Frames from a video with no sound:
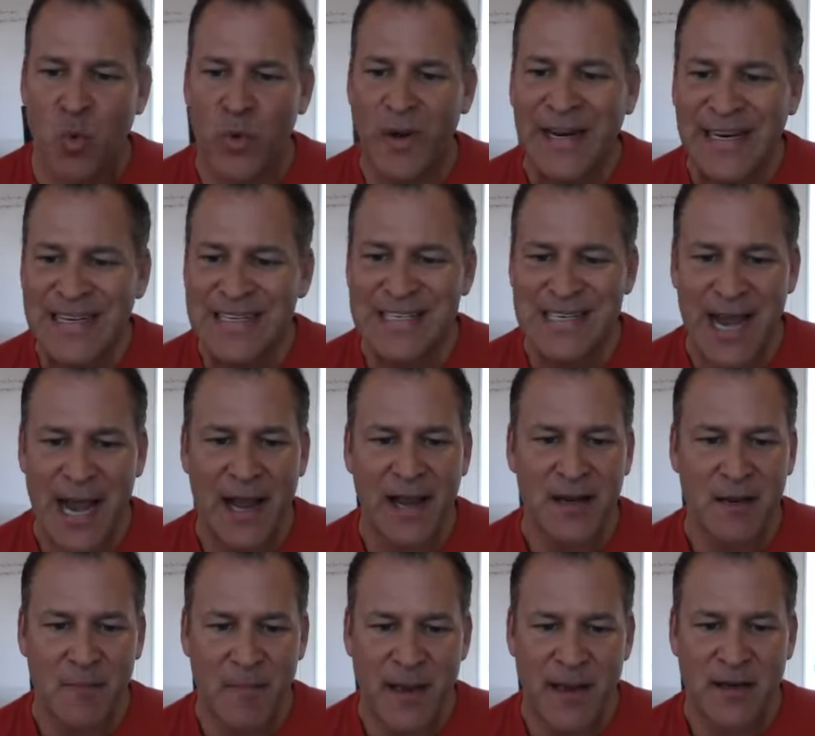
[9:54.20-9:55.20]
We
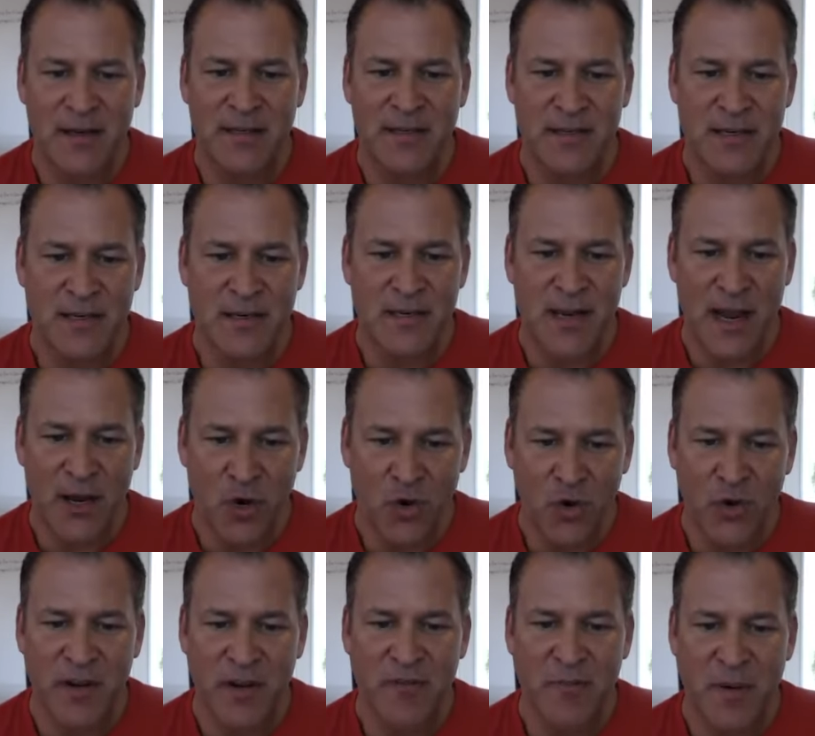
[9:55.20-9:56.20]
design and make
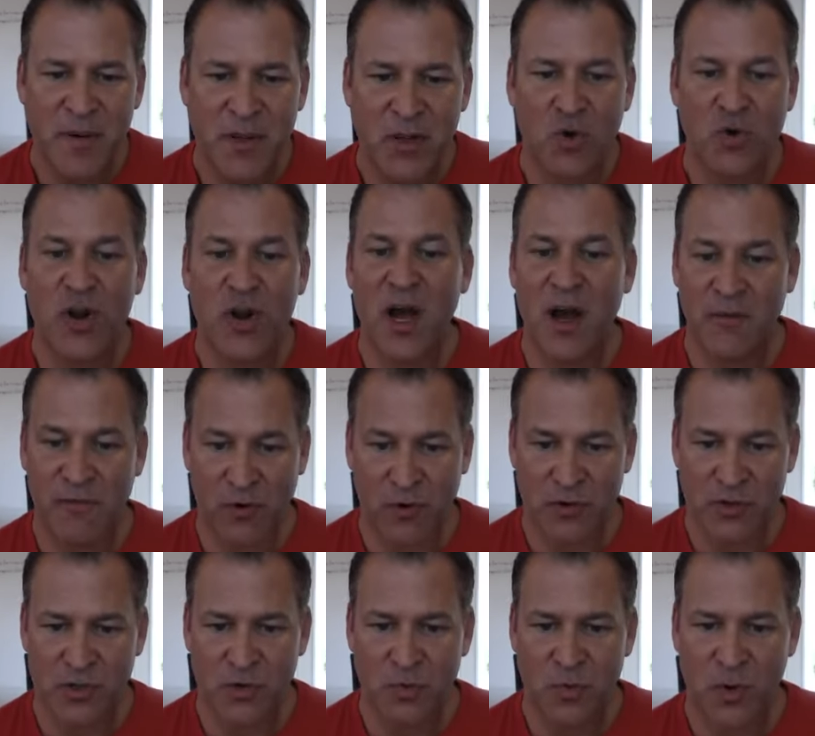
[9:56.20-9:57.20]
Decorative pillow
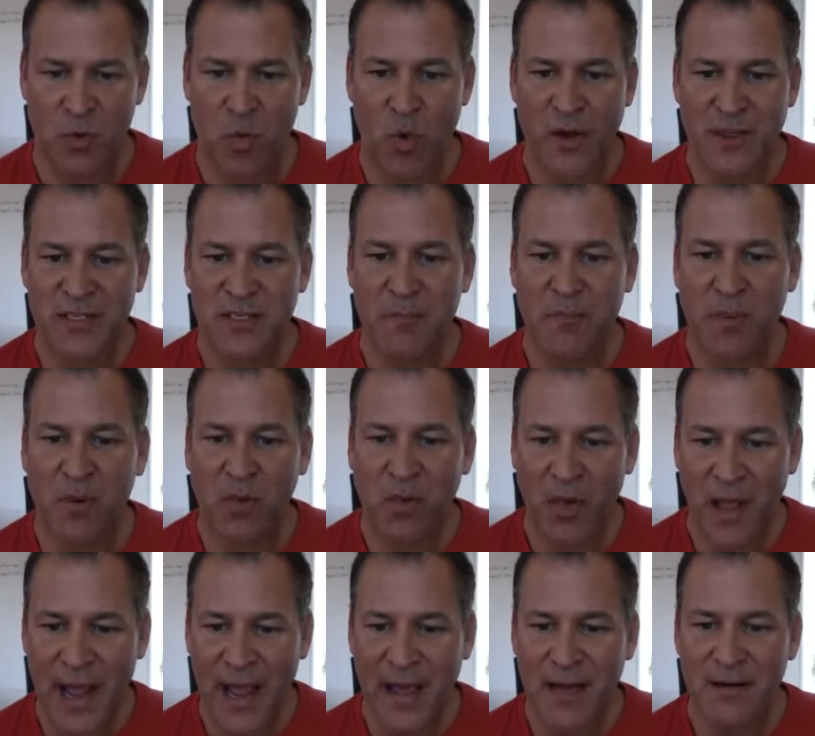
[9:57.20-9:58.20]
covers. We want to
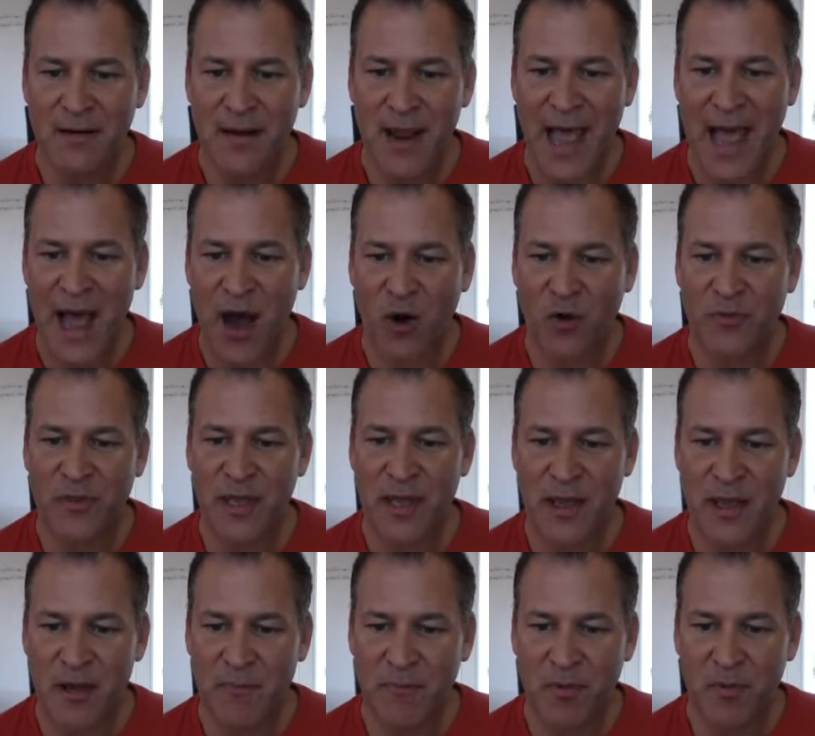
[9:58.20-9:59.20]
plan out
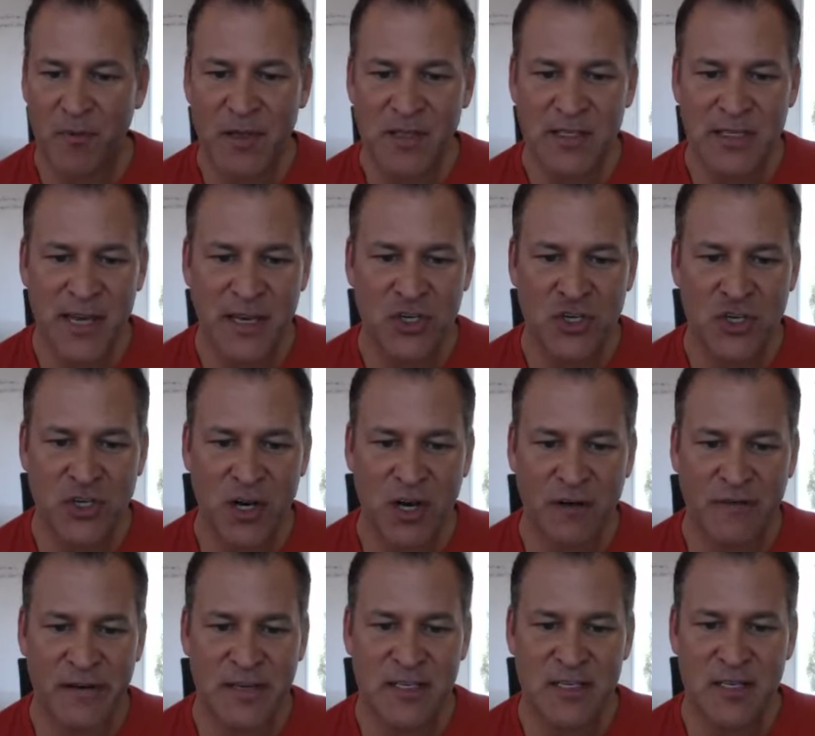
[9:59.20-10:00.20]
the implementation
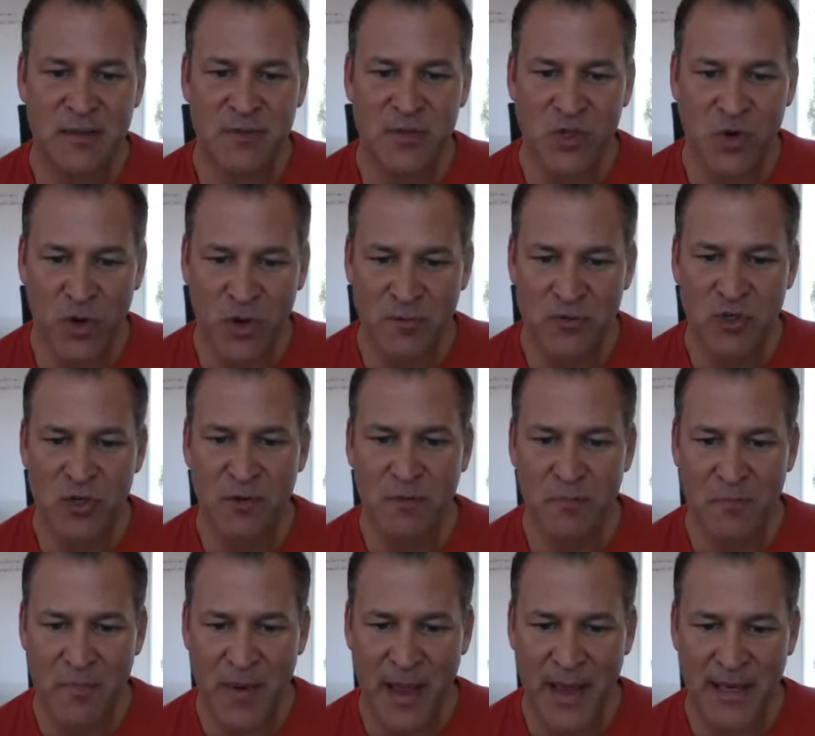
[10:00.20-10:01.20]
of a
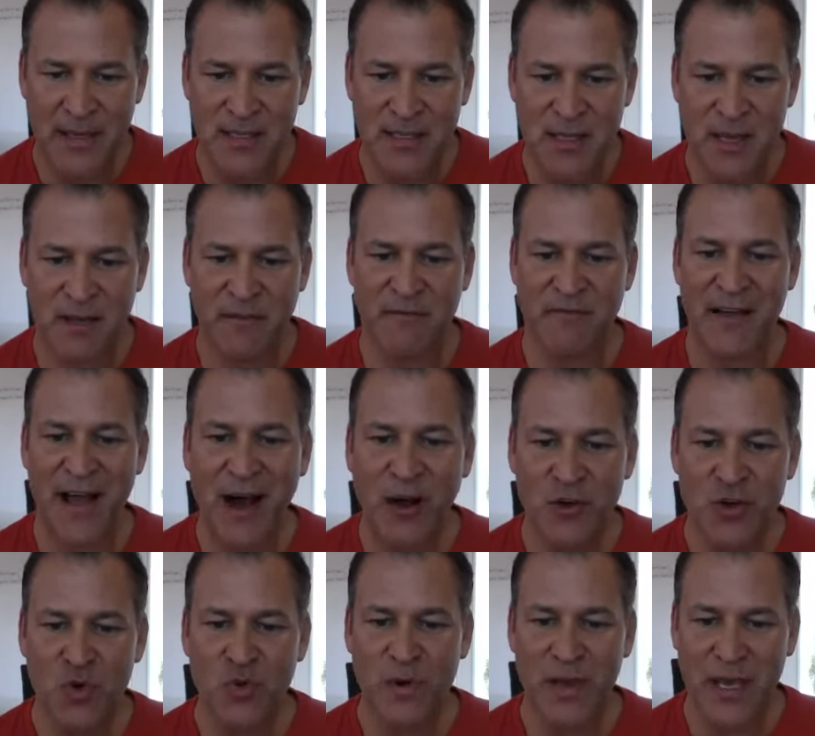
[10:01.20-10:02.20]
subscription base and
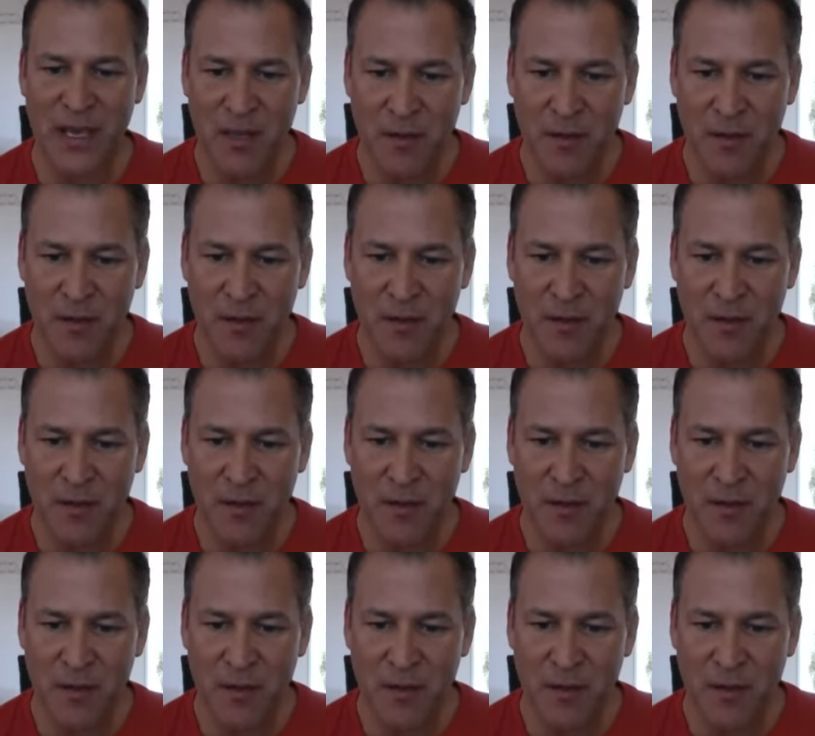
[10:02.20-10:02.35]
value